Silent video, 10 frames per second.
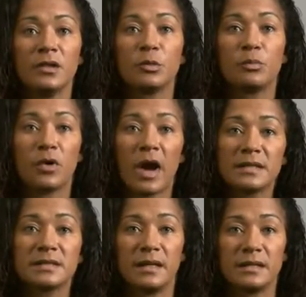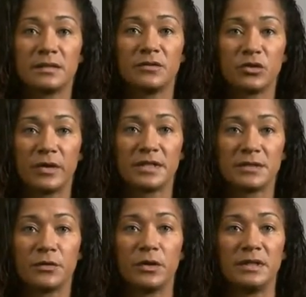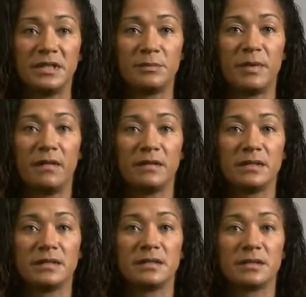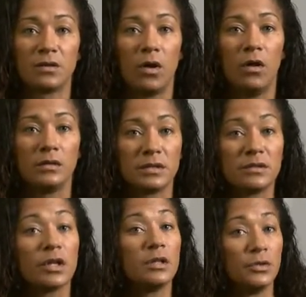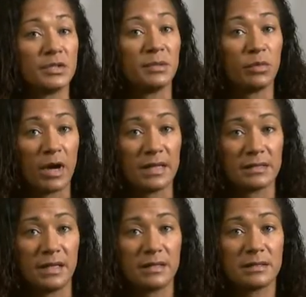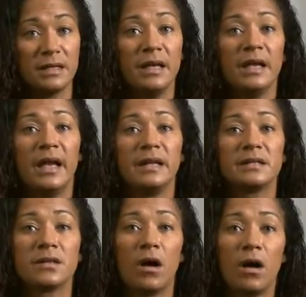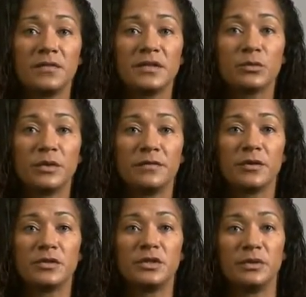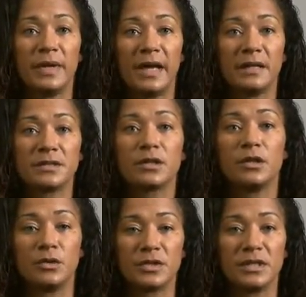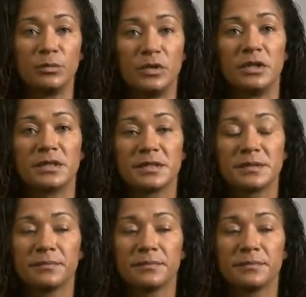The process of transferring these balances is called the closing process and is often referred to as closing the books.